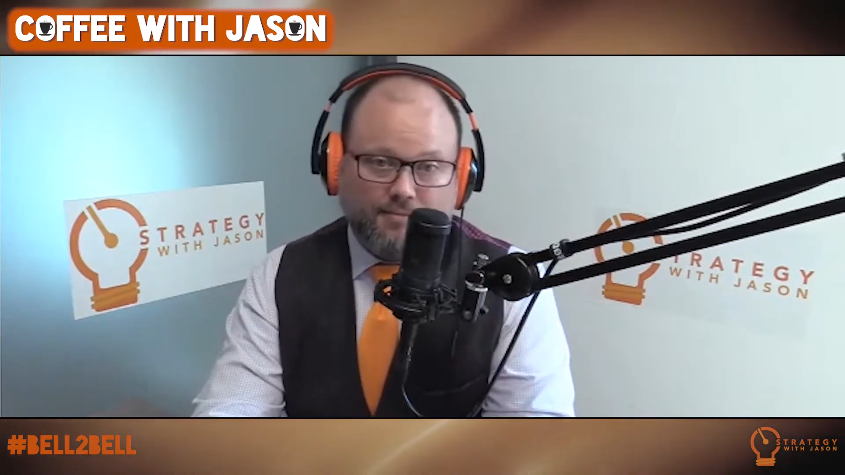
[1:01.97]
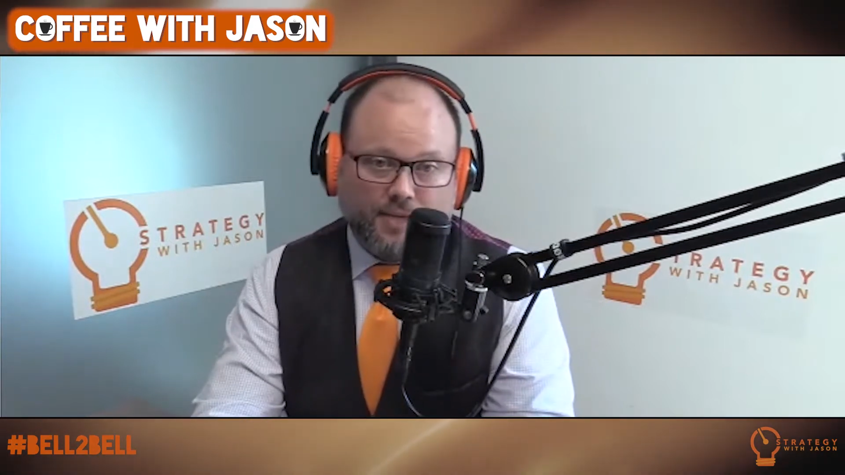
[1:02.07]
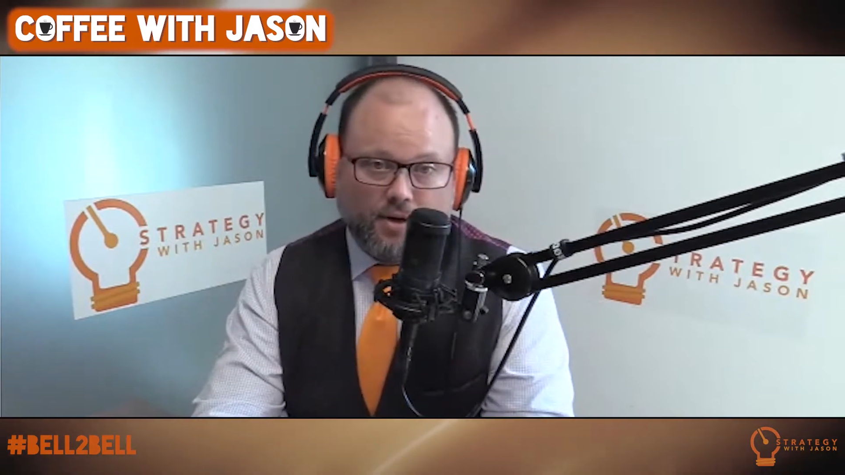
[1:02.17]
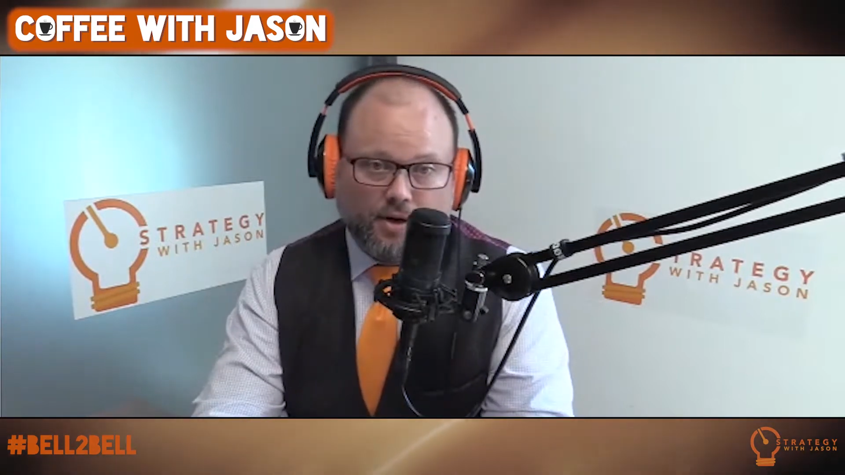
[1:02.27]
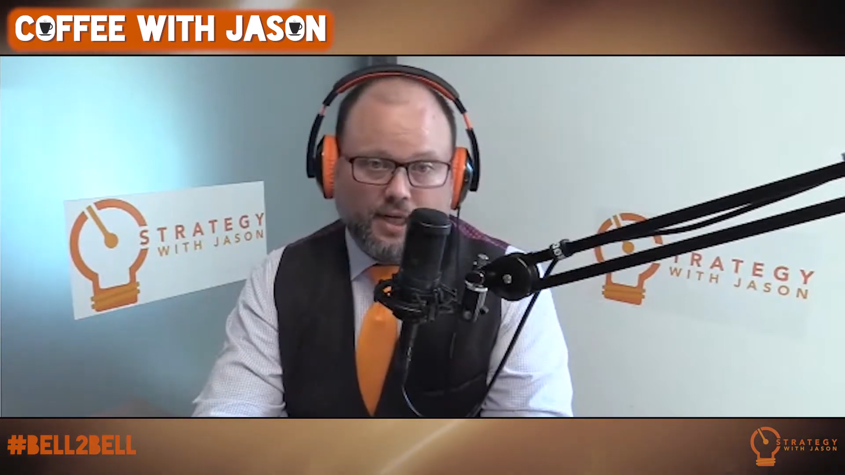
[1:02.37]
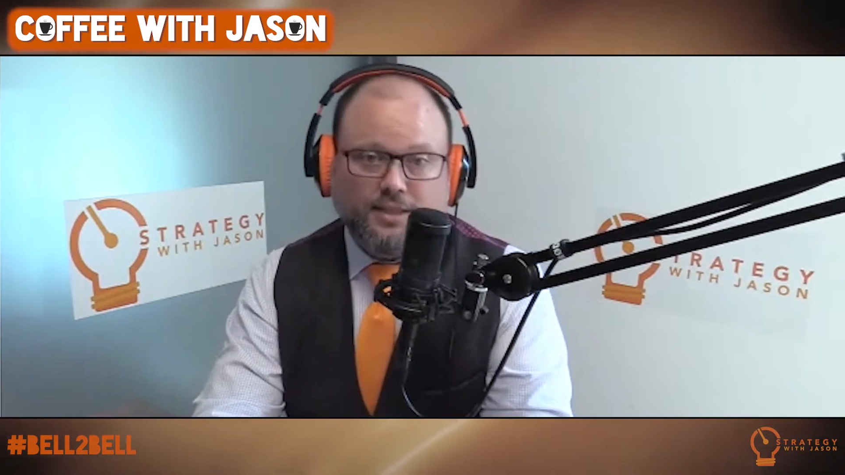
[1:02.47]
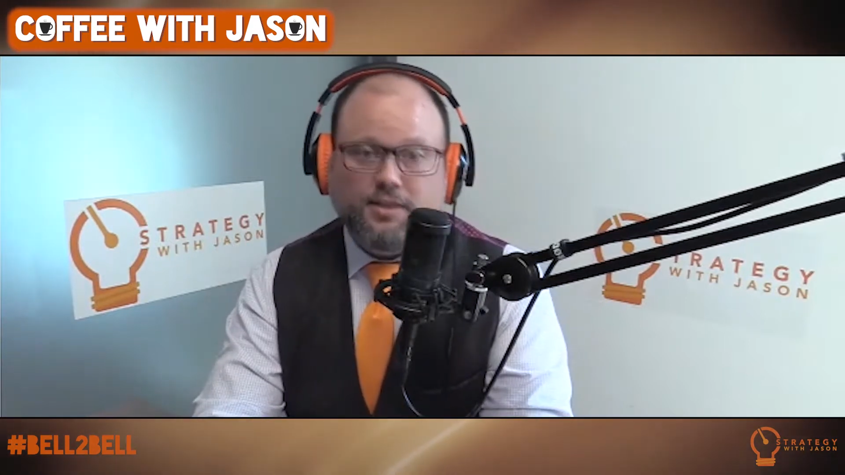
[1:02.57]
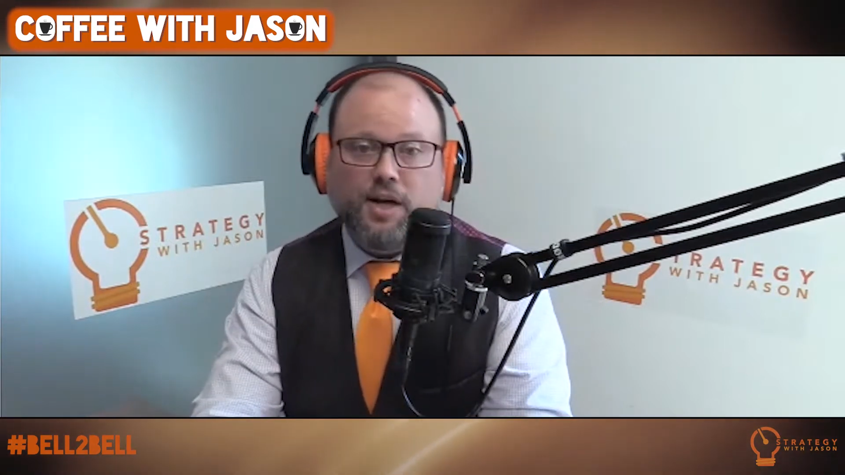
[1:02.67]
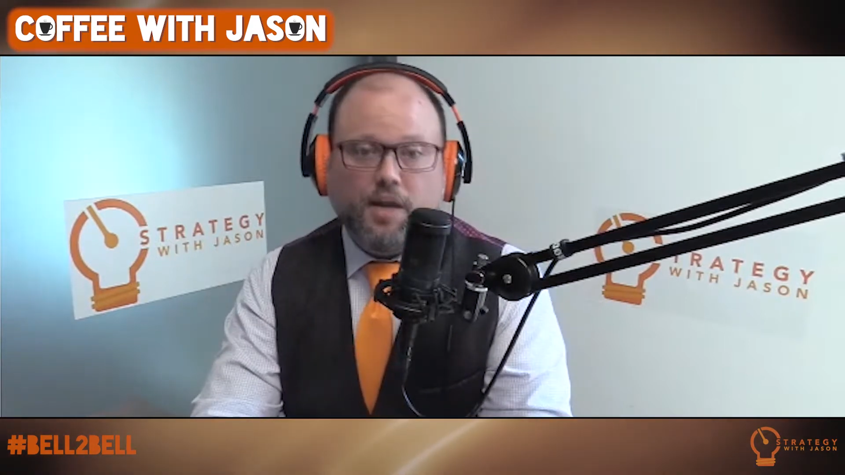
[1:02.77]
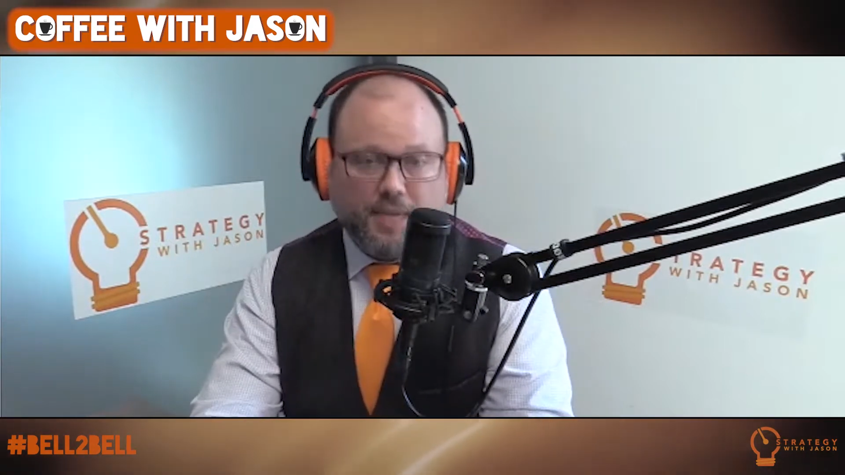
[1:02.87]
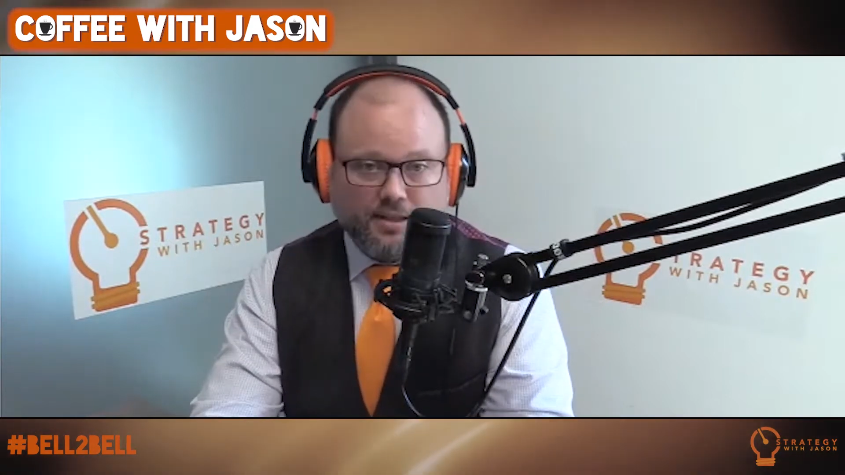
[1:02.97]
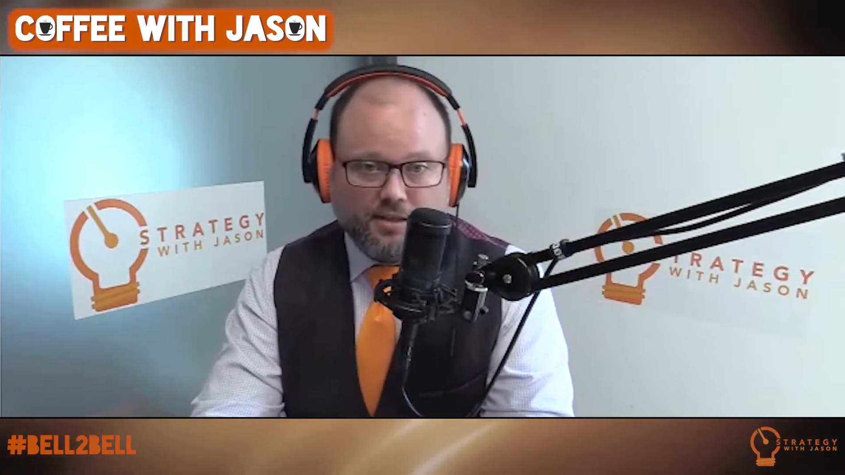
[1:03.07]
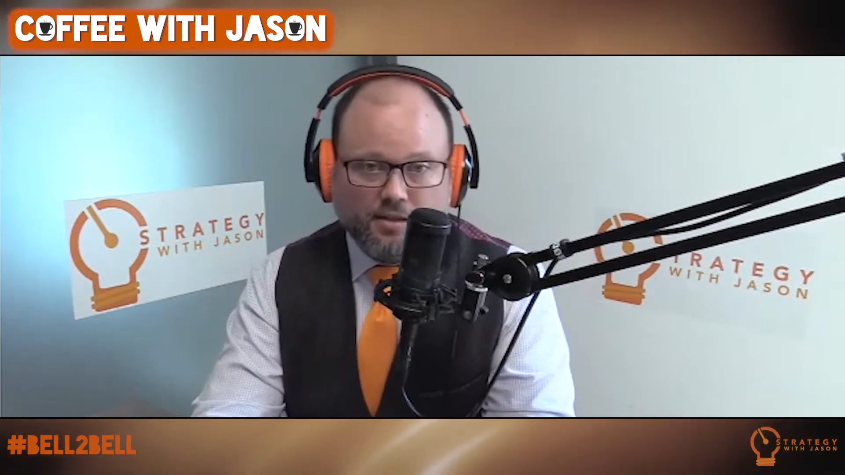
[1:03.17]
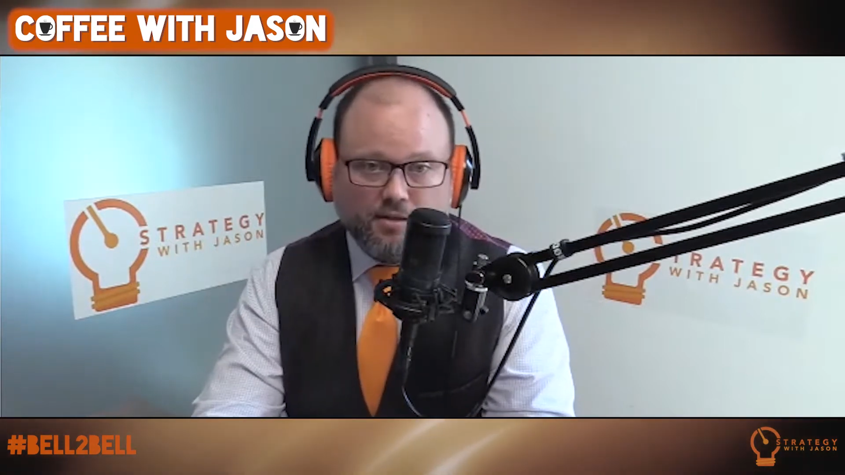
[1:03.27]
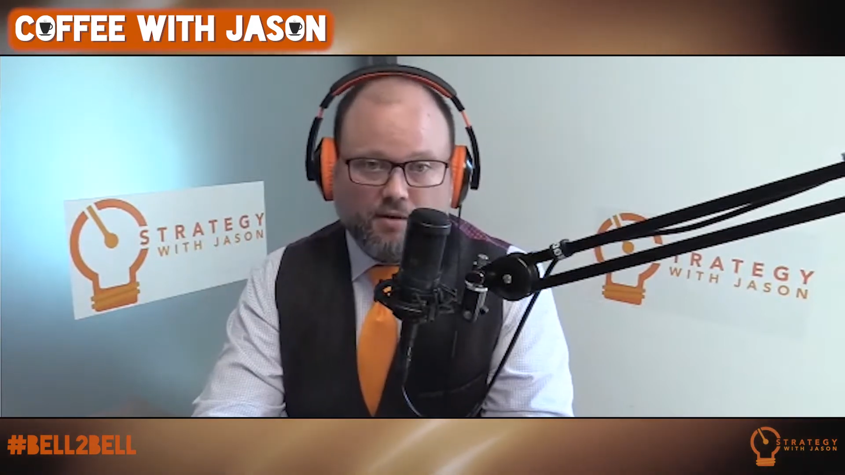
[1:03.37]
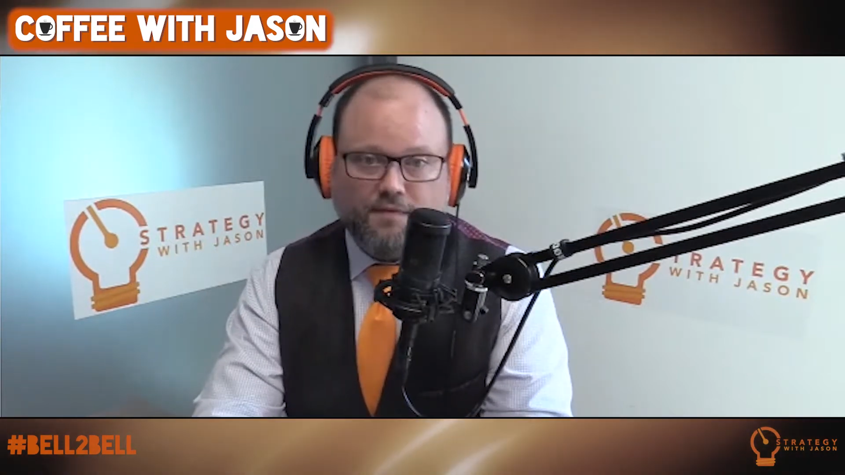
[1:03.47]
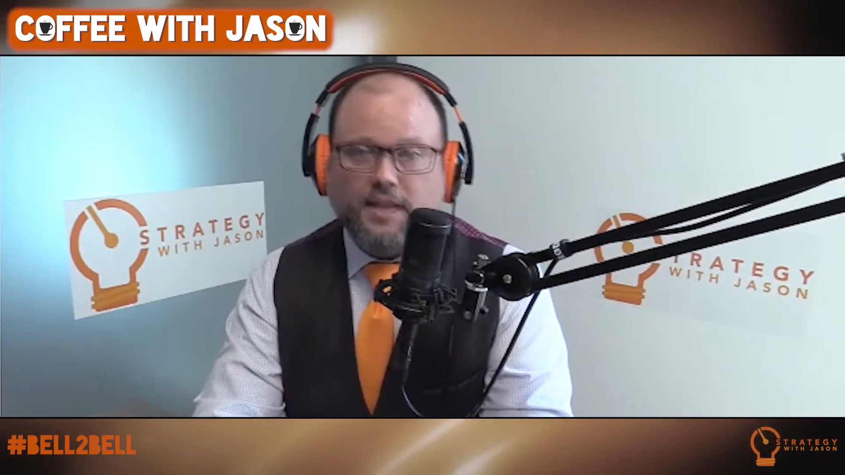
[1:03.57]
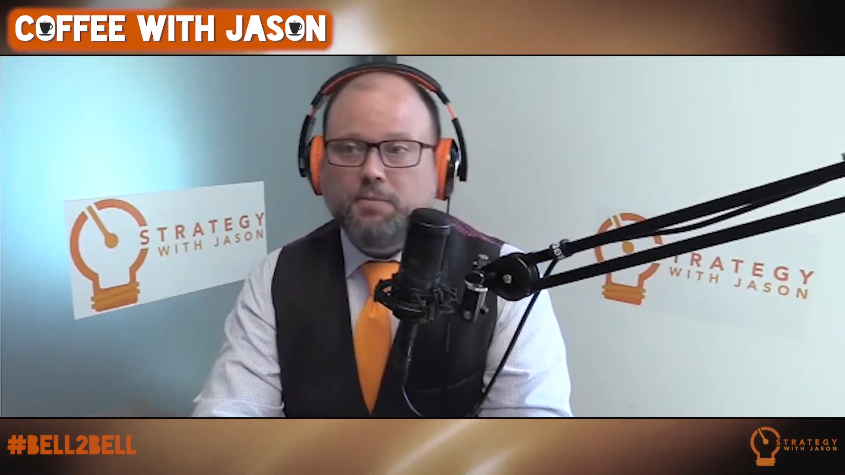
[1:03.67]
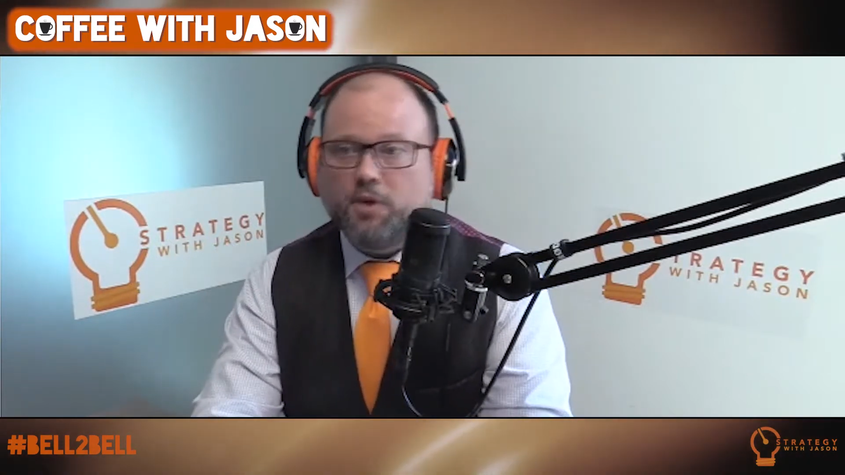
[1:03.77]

or instagram messages or facebook